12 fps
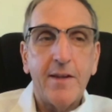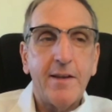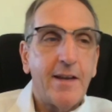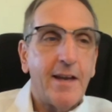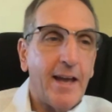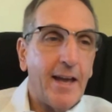
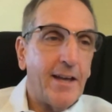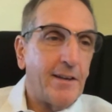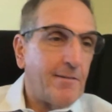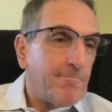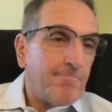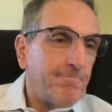
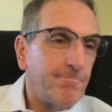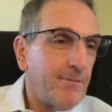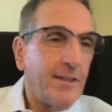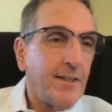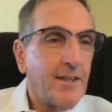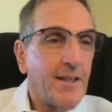And
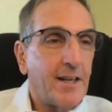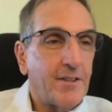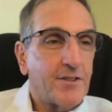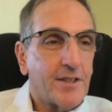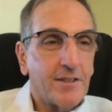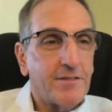
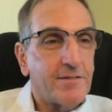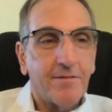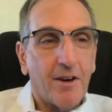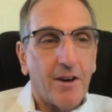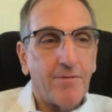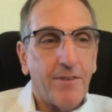it's because
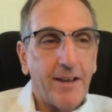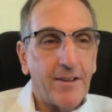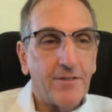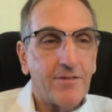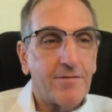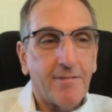our
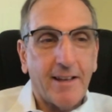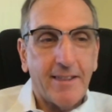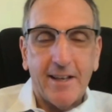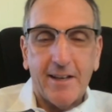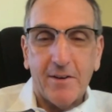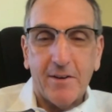fans, I
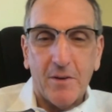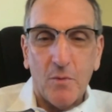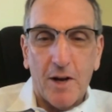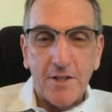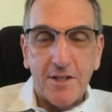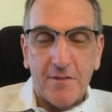think, can
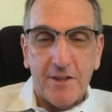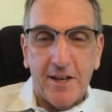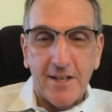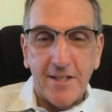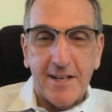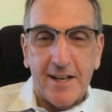watch
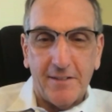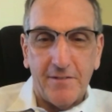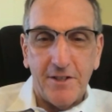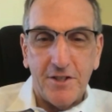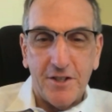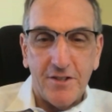everything on
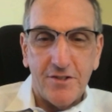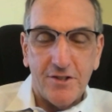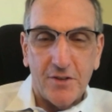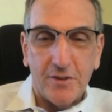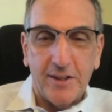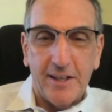television.
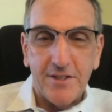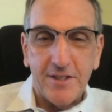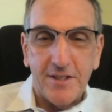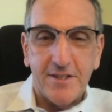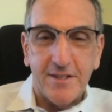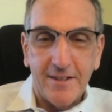So unless
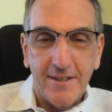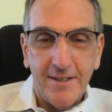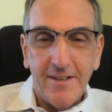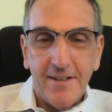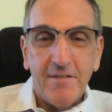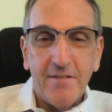it's
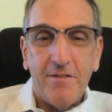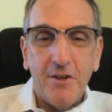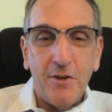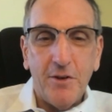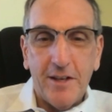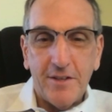
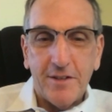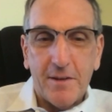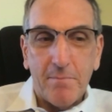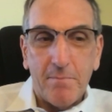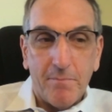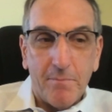viewed as
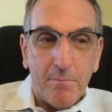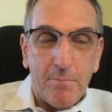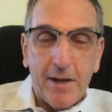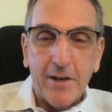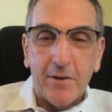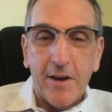a
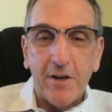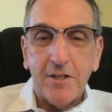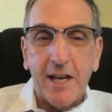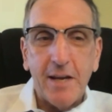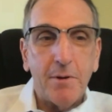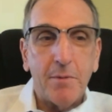better
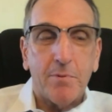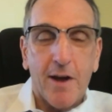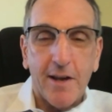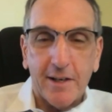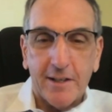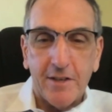entertainment
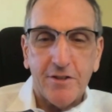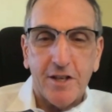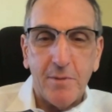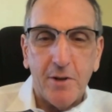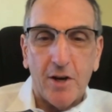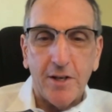product, it's going
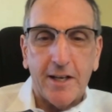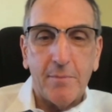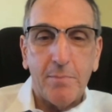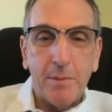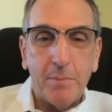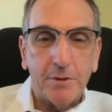to be hard to get
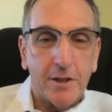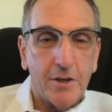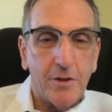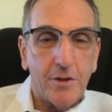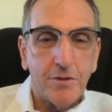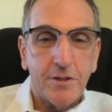people to go
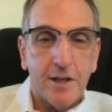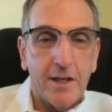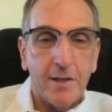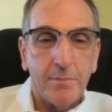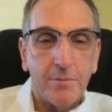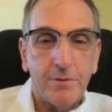to those
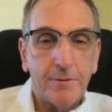stadiums.